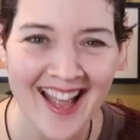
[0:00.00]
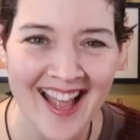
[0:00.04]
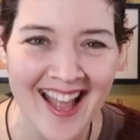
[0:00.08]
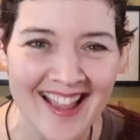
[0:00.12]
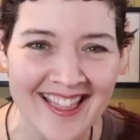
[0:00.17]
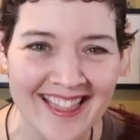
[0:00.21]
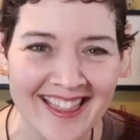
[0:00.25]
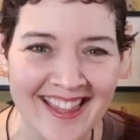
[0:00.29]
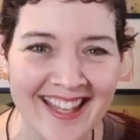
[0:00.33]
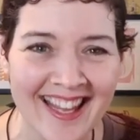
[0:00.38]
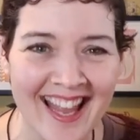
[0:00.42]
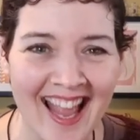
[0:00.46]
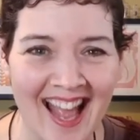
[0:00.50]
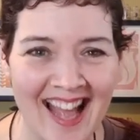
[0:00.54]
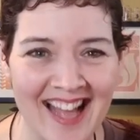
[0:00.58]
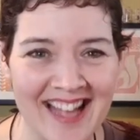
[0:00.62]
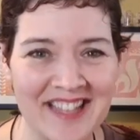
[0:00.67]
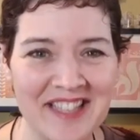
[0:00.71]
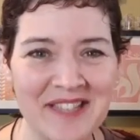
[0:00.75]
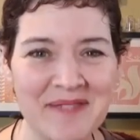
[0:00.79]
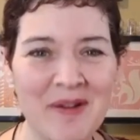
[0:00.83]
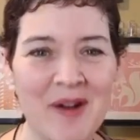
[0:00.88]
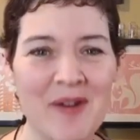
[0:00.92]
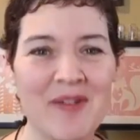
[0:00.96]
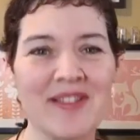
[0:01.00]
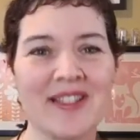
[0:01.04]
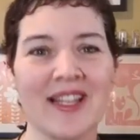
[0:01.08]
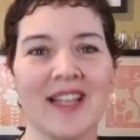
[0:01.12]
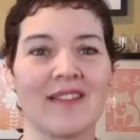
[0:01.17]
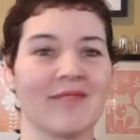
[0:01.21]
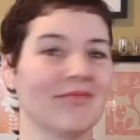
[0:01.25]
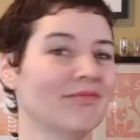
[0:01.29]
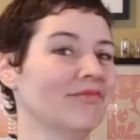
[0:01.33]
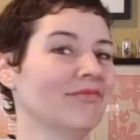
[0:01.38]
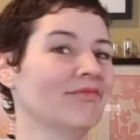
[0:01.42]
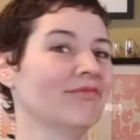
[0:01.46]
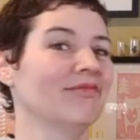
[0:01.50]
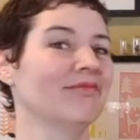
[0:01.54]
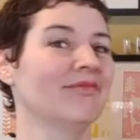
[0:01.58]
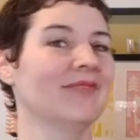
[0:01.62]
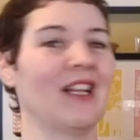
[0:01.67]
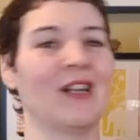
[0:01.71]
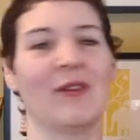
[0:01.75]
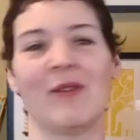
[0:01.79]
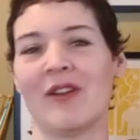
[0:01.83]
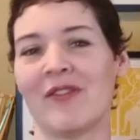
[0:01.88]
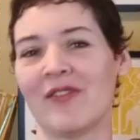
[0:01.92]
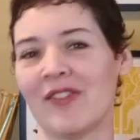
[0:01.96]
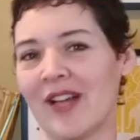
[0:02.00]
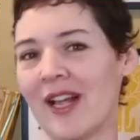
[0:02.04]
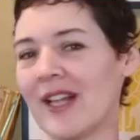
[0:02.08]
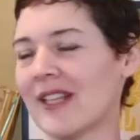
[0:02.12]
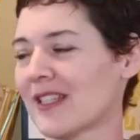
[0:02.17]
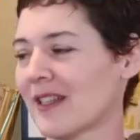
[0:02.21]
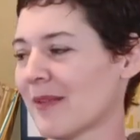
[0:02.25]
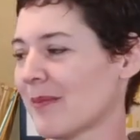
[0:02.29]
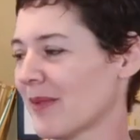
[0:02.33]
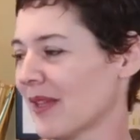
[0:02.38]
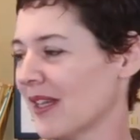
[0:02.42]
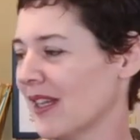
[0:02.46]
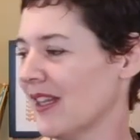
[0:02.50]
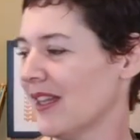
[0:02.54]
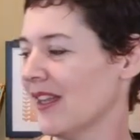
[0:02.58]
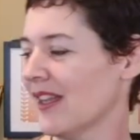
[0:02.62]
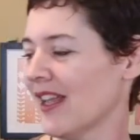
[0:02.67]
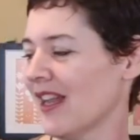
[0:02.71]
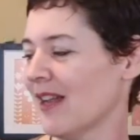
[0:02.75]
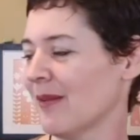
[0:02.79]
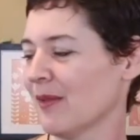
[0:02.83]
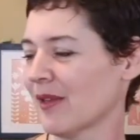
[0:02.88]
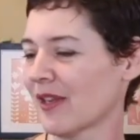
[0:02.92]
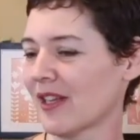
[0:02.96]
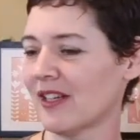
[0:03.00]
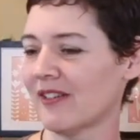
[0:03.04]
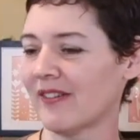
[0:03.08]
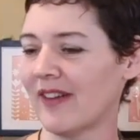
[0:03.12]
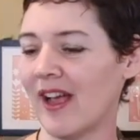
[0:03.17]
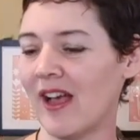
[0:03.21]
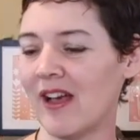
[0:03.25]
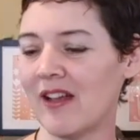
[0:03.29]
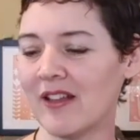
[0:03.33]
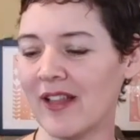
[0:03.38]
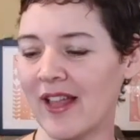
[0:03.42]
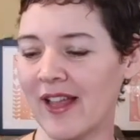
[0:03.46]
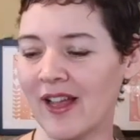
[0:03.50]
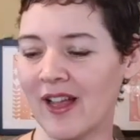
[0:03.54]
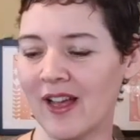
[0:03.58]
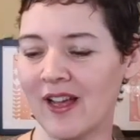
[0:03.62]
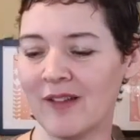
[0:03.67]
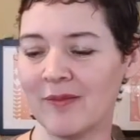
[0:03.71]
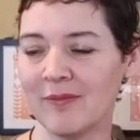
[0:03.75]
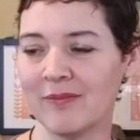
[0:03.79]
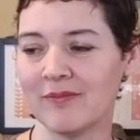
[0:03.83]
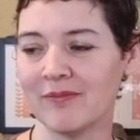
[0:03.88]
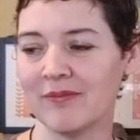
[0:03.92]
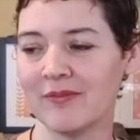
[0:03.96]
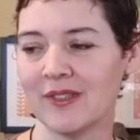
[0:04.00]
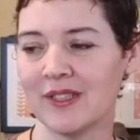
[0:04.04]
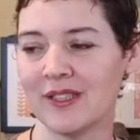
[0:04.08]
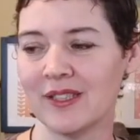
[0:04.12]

At the end, I'm always like, I don't want to forget something. And I'm looking around like I'm